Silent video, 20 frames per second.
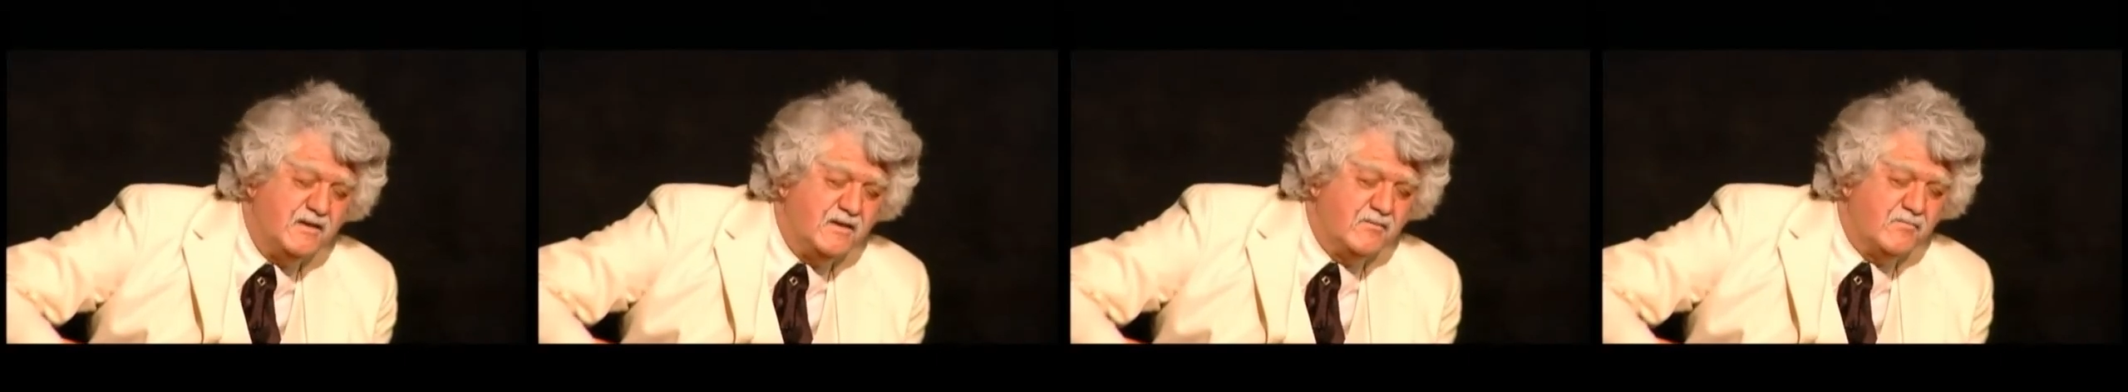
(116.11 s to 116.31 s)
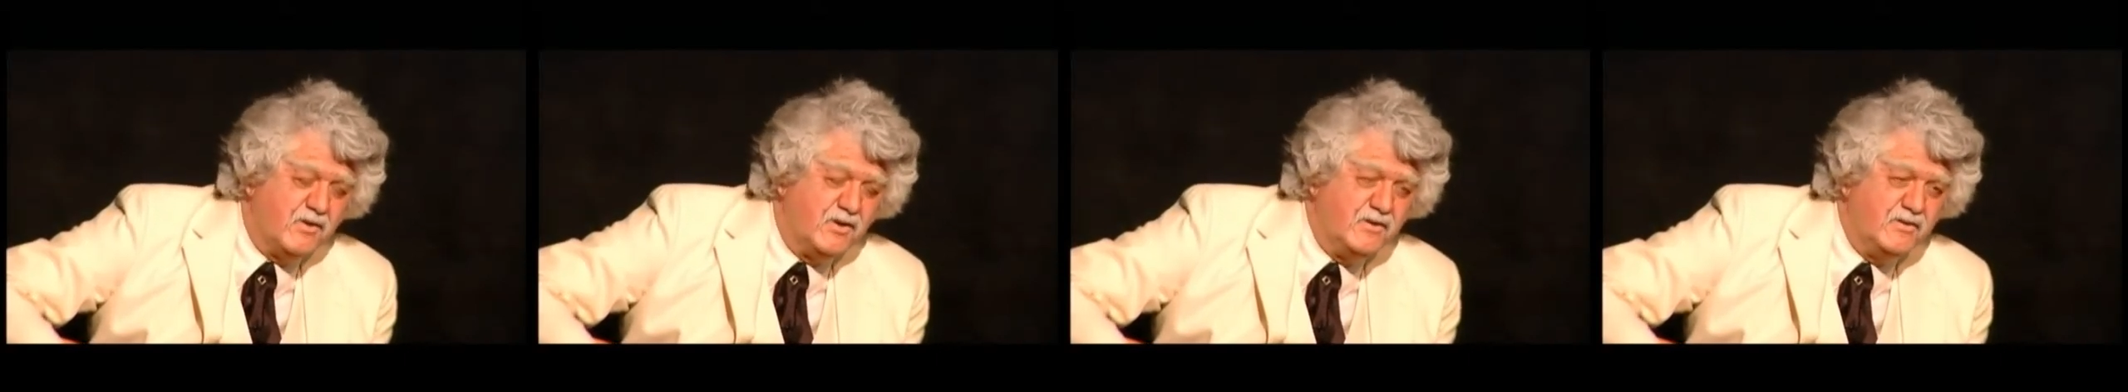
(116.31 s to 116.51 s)

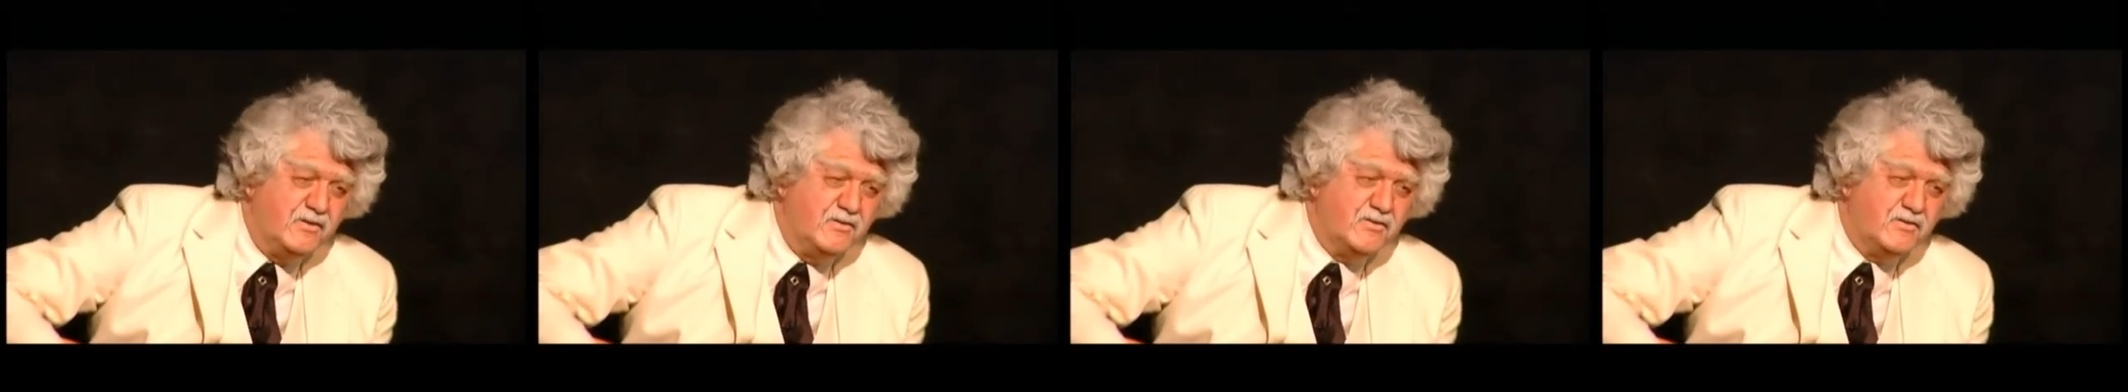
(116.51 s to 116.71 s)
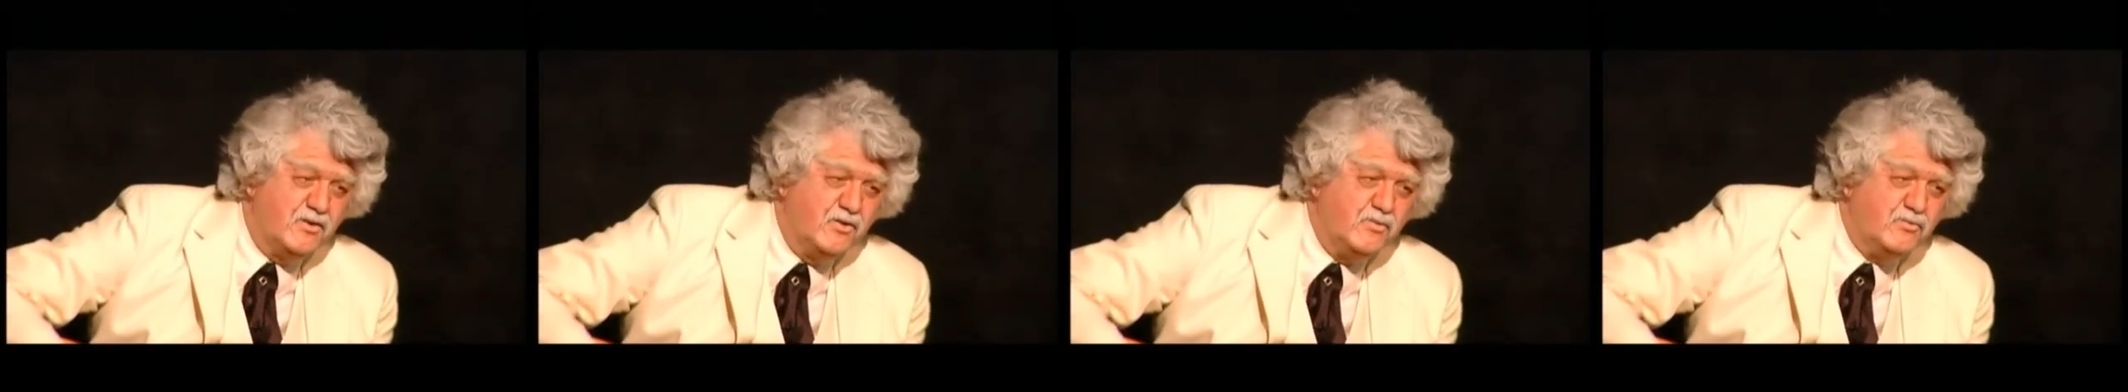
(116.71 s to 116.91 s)

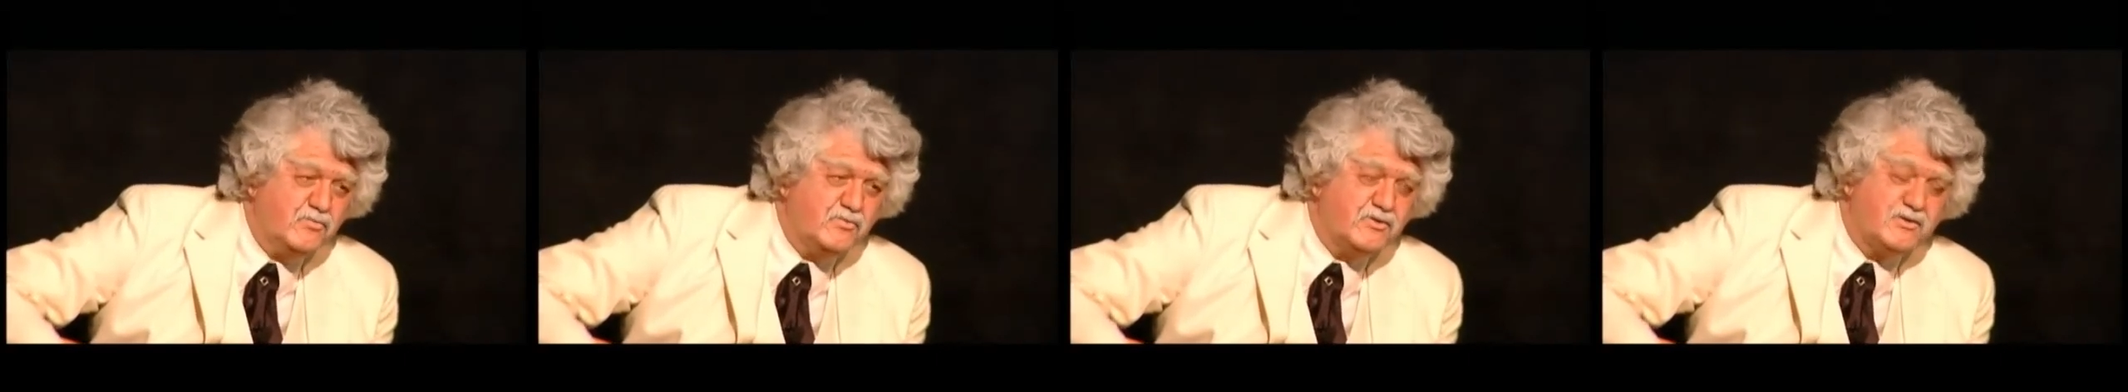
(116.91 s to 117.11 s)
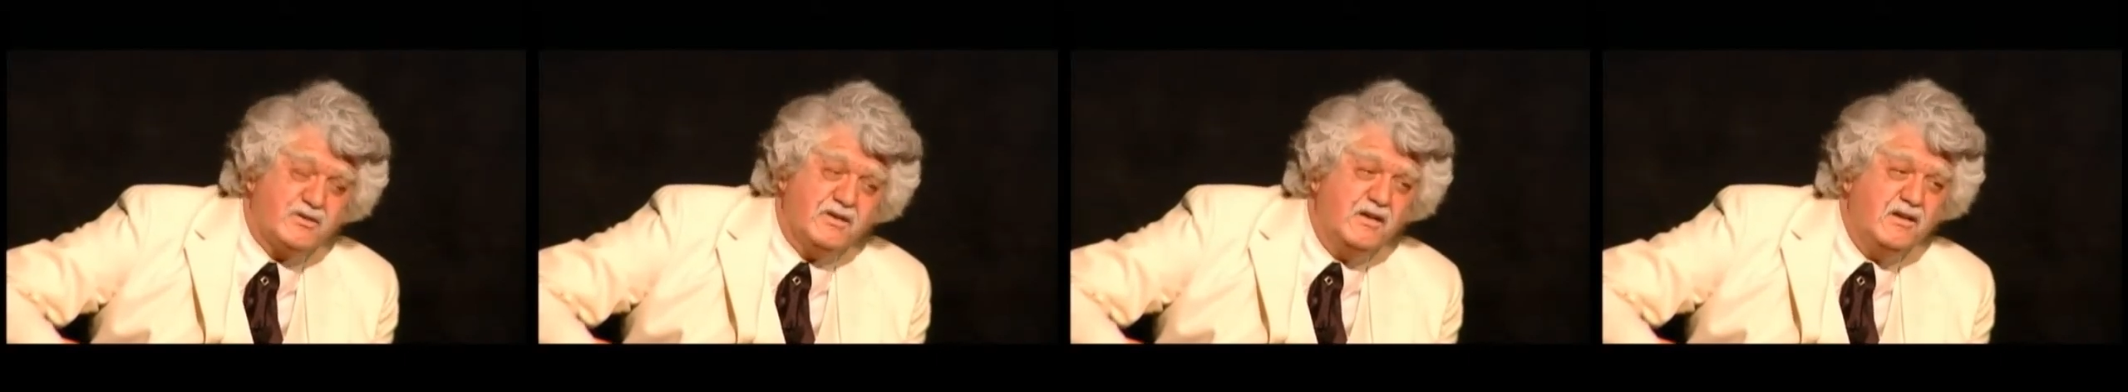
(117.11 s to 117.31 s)
Please don't
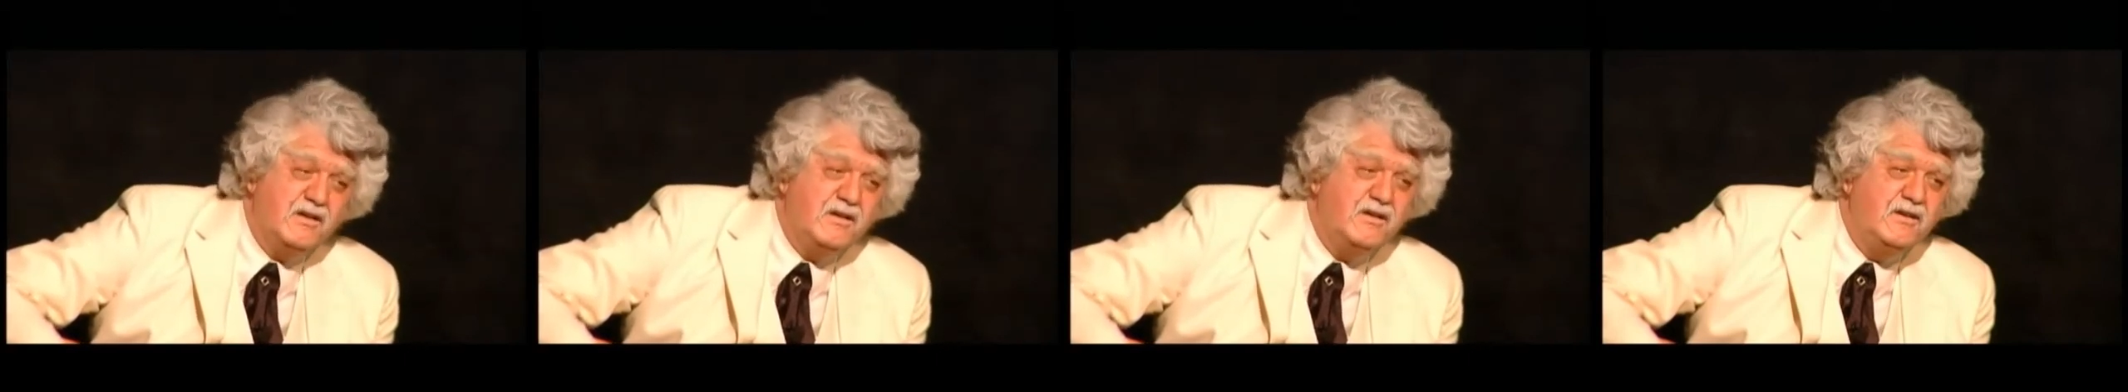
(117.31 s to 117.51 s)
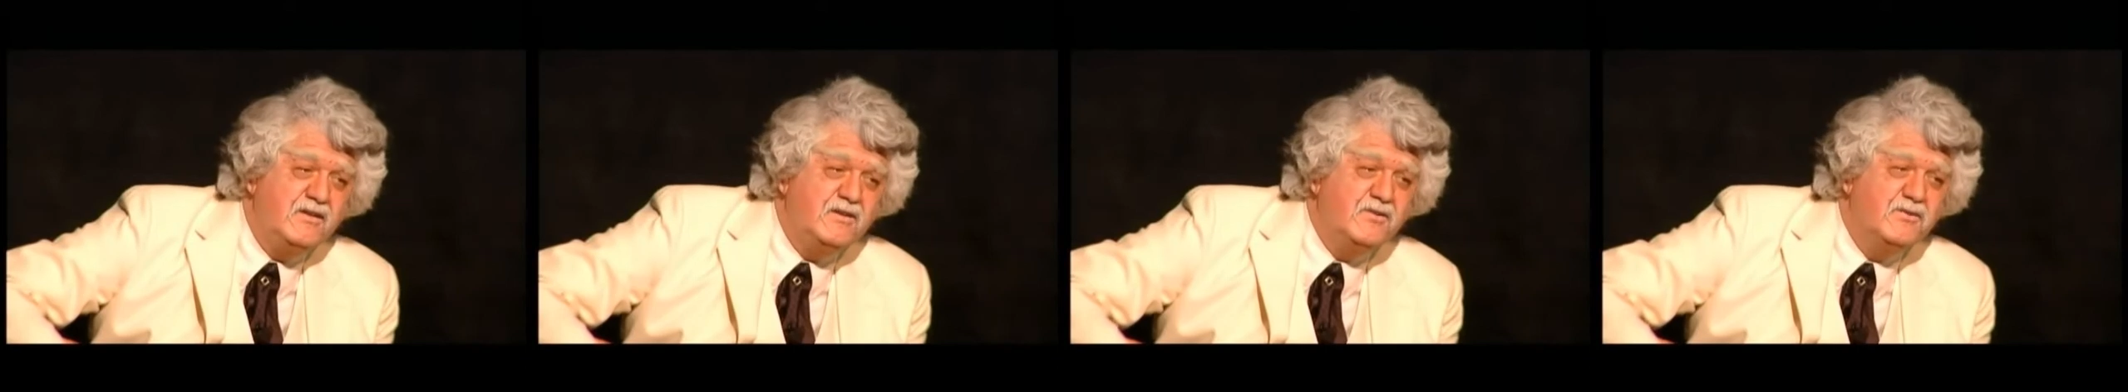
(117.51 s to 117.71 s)

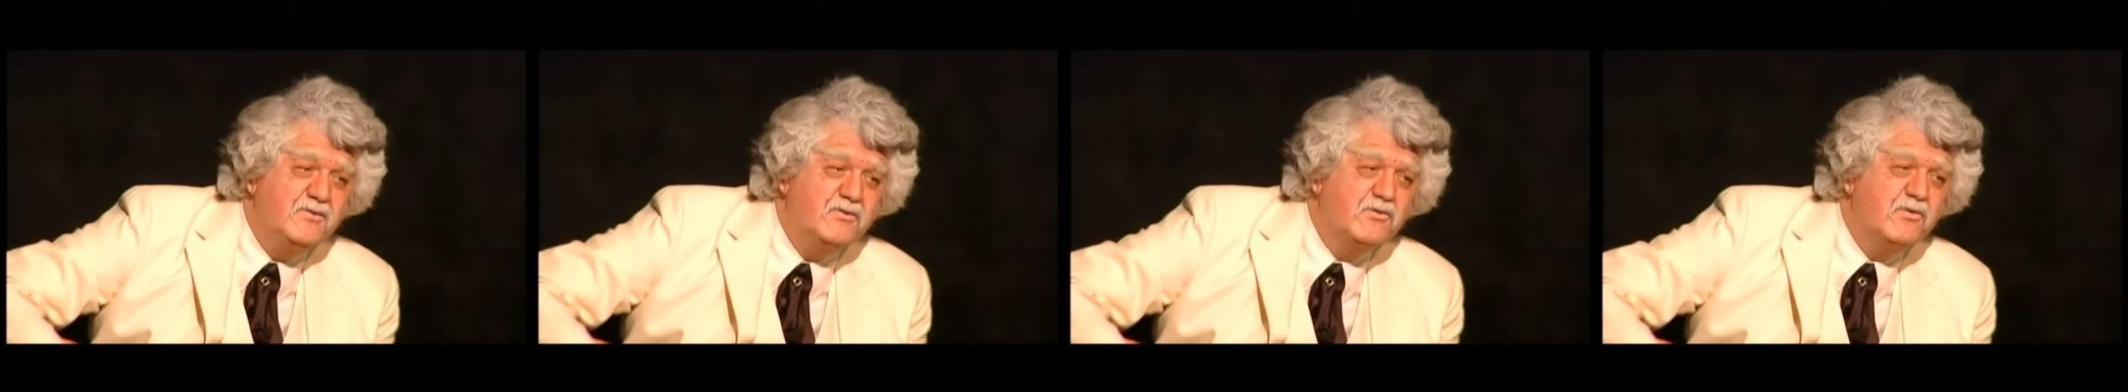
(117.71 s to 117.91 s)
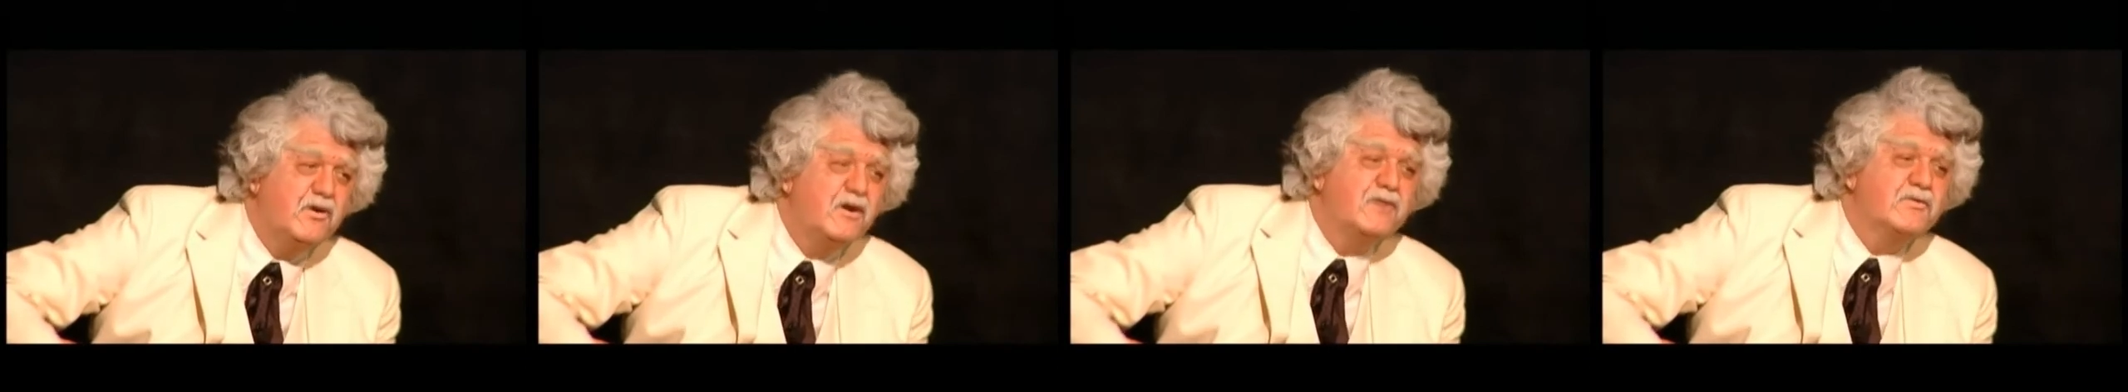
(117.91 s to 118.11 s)
say
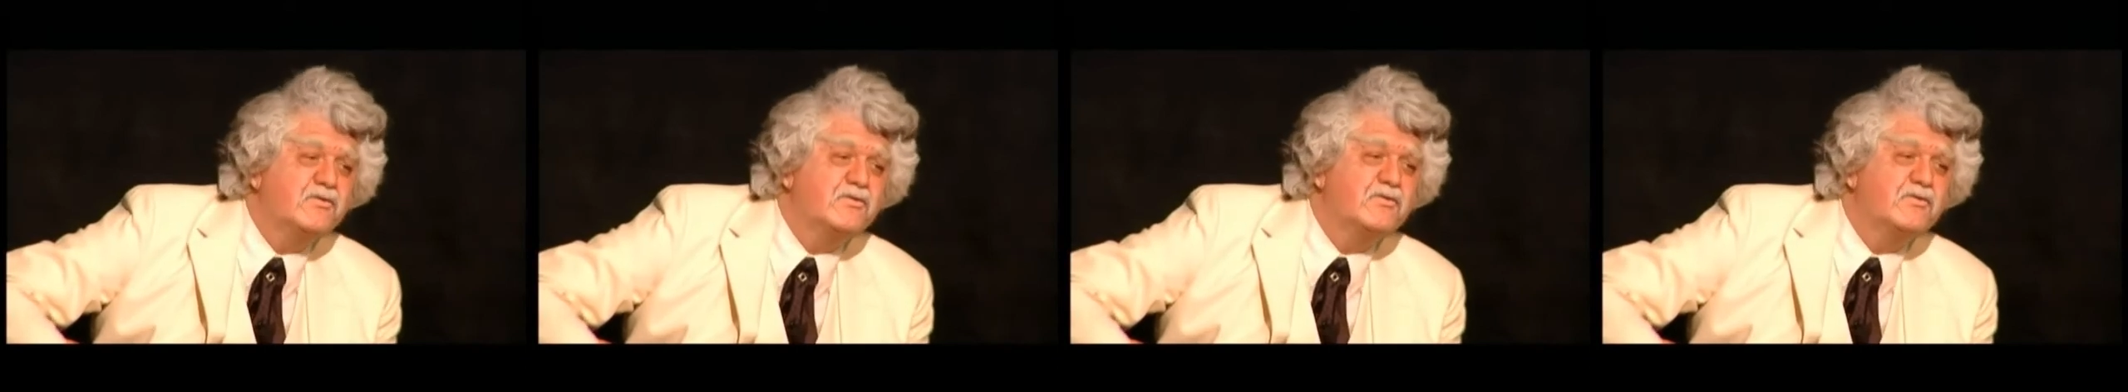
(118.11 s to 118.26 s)
what